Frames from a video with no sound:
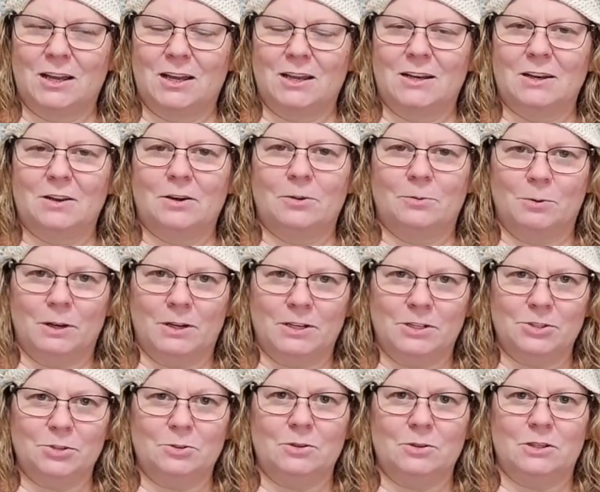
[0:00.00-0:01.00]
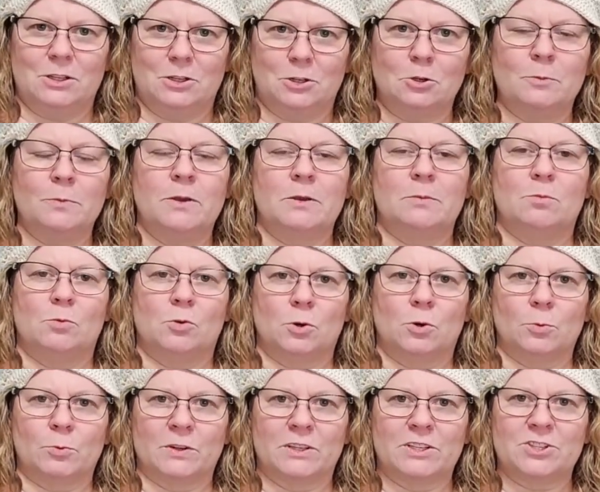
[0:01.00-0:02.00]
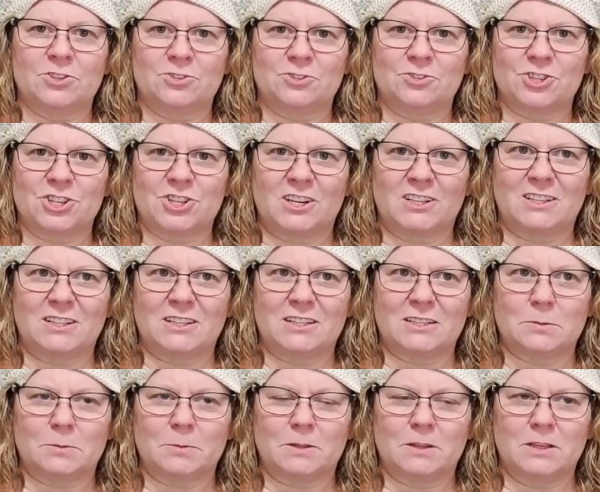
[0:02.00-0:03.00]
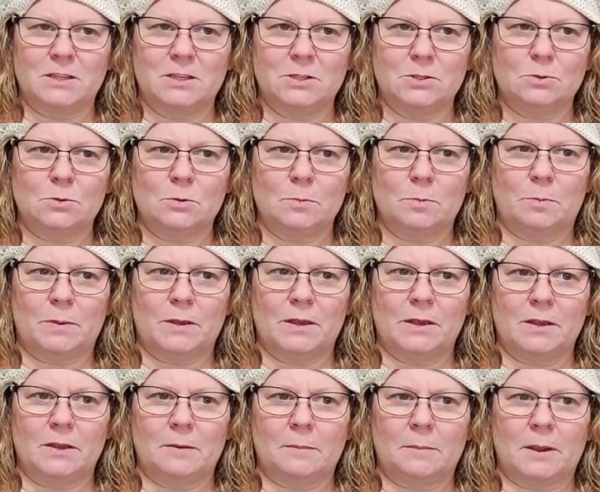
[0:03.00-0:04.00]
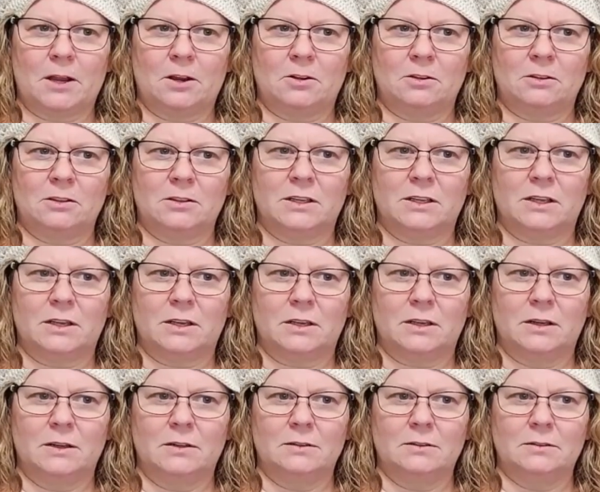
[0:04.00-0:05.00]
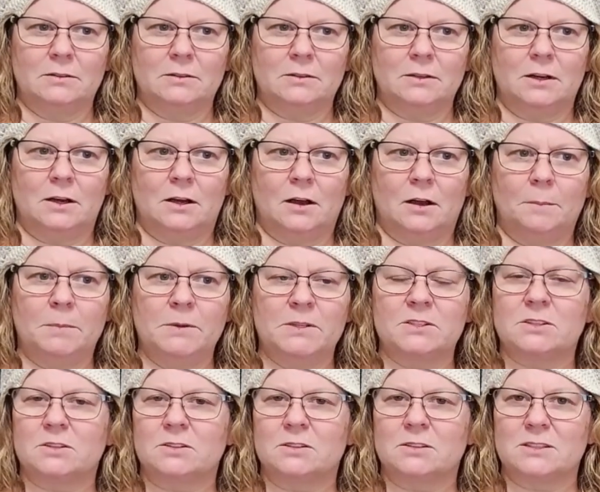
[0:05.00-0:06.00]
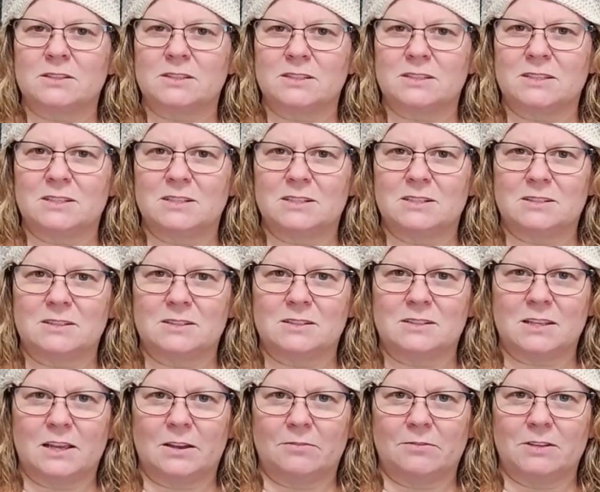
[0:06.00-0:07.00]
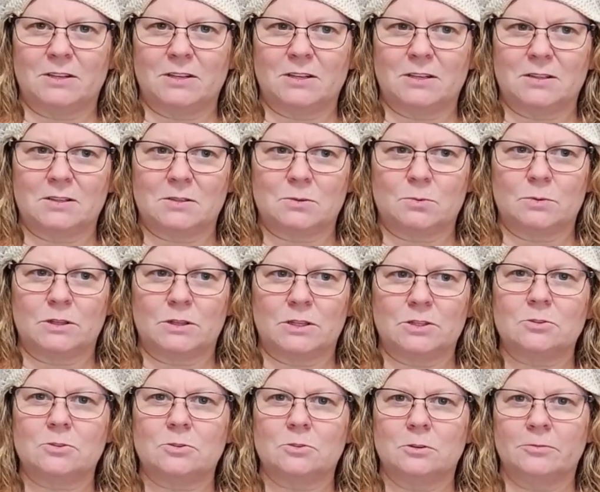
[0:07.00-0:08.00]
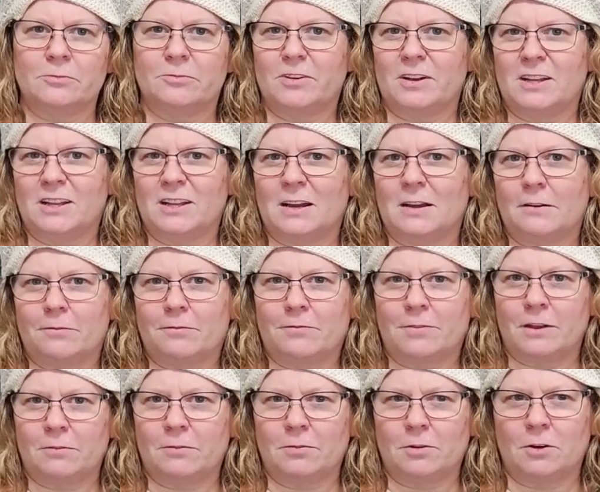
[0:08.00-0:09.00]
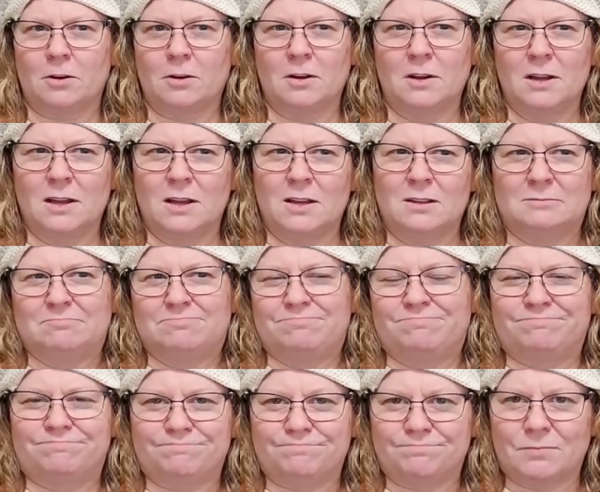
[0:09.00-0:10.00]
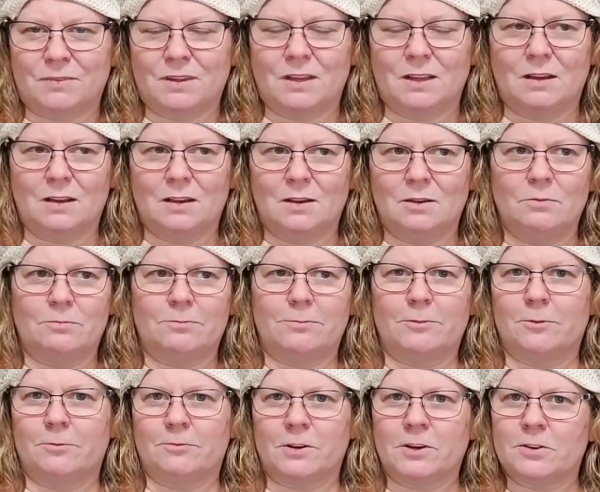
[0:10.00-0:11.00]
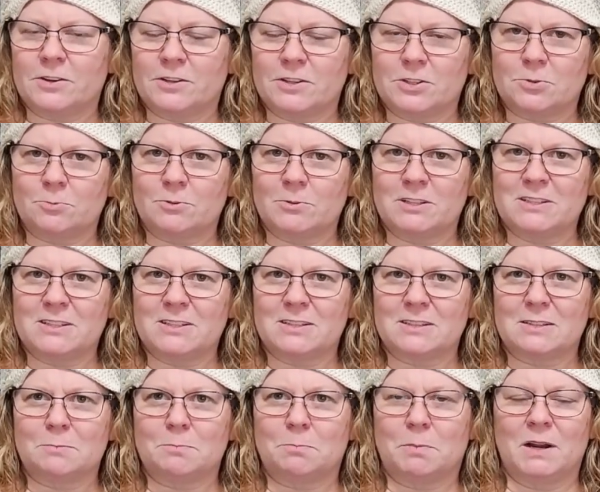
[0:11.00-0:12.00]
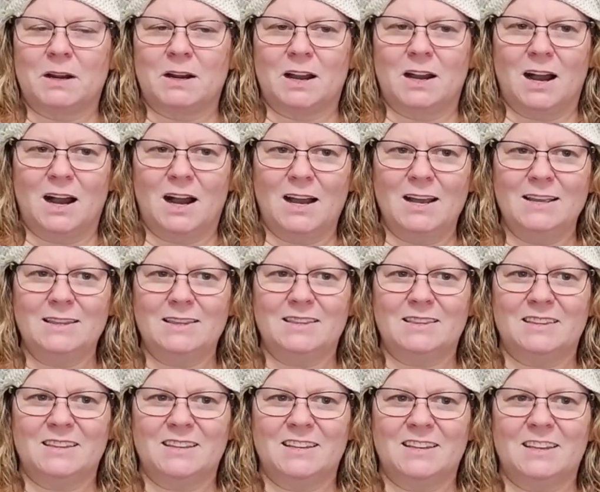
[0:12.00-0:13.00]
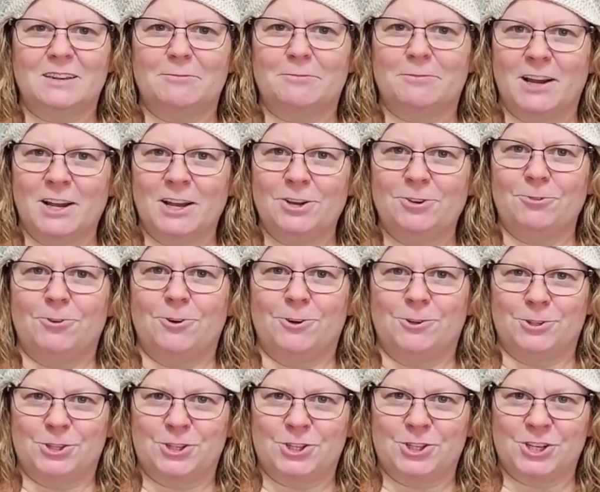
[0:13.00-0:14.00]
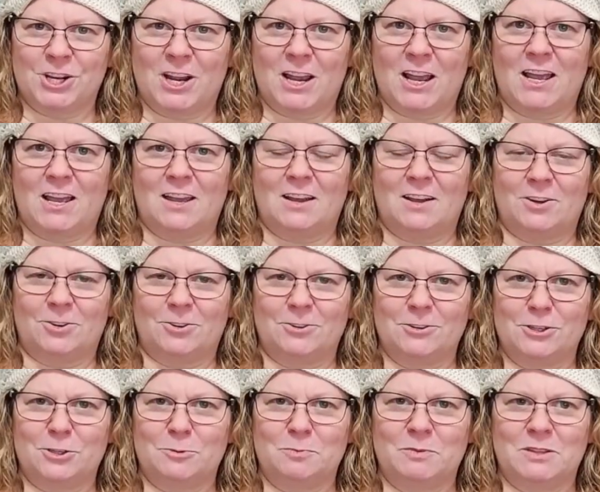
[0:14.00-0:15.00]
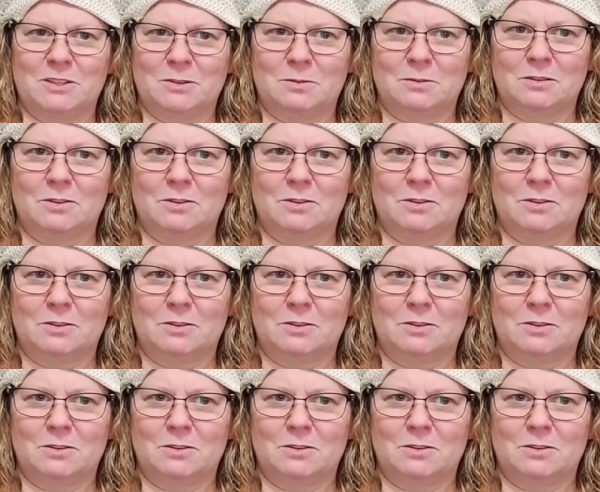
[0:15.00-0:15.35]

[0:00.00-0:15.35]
Now, I want to do a little bit more research on these, but these were big apparently up until the 60s and 70s, when they sort of fell out of favor for various reasons. But I think if I crochet a Christmas